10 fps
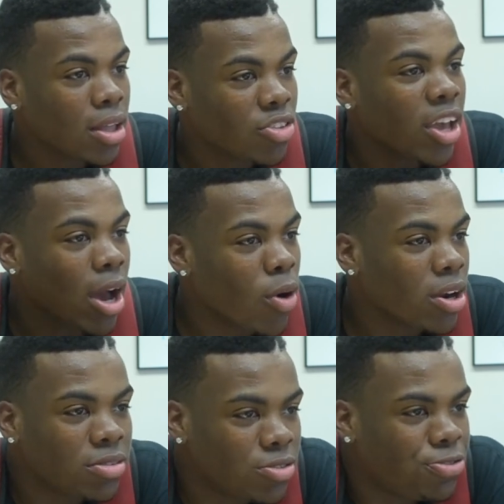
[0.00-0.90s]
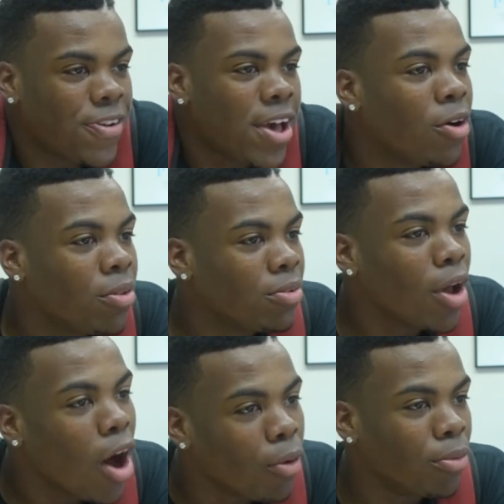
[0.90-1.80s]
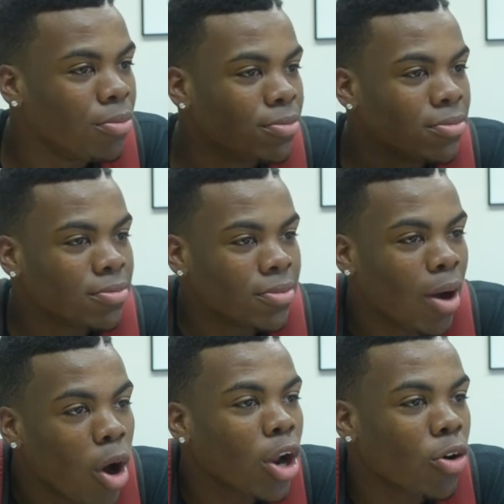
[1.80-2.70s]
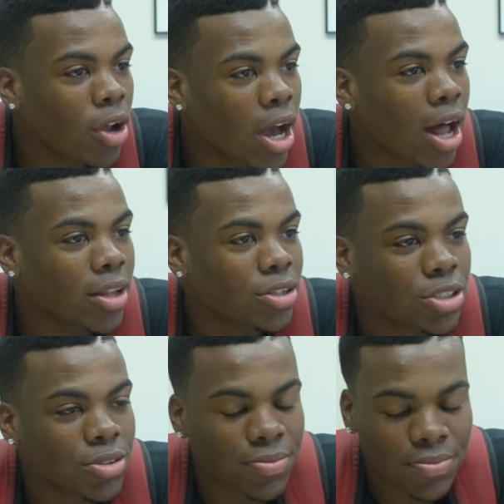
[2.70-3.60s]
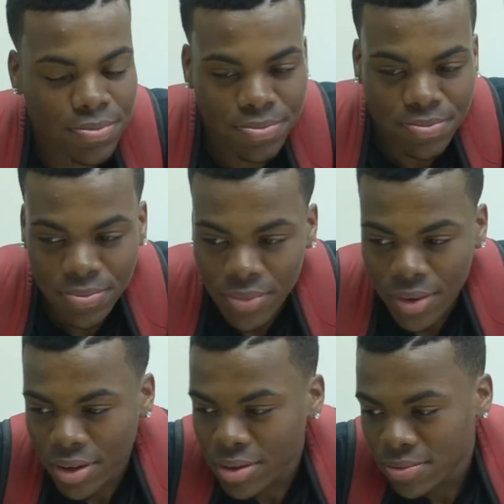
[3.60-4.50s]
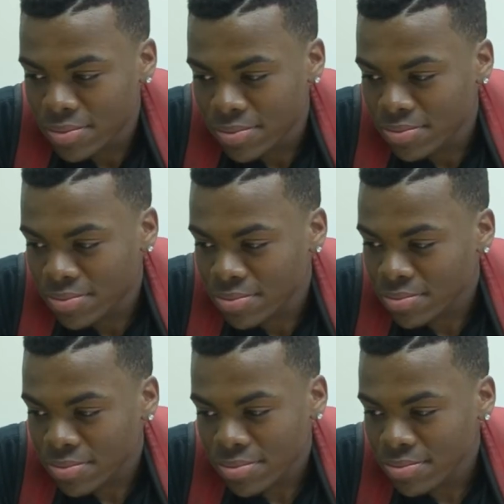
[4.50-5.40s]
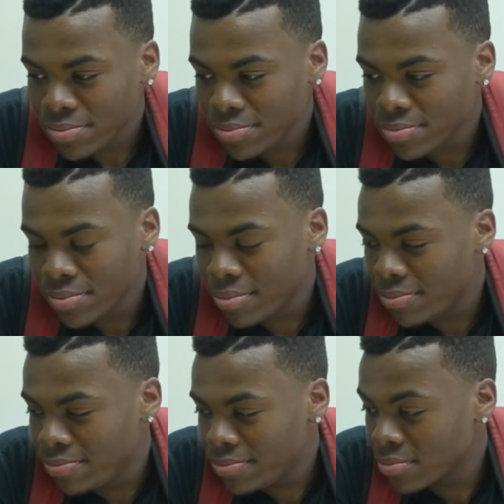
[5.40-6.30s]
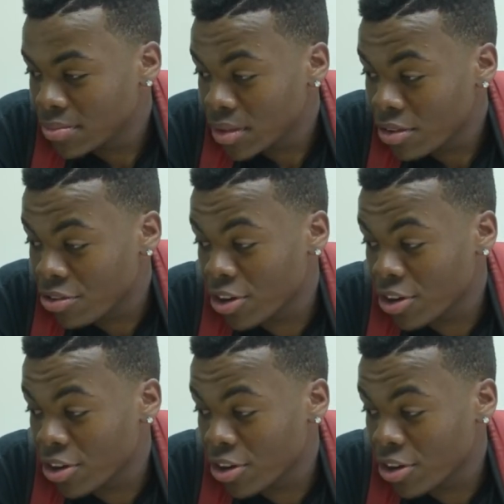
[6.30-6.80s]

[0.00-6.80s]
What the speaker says: Think I want to fail? No. I want to go to college. It's clear to me that you want to fail. Southern New Hampshire? Forget it. You might as well go Northern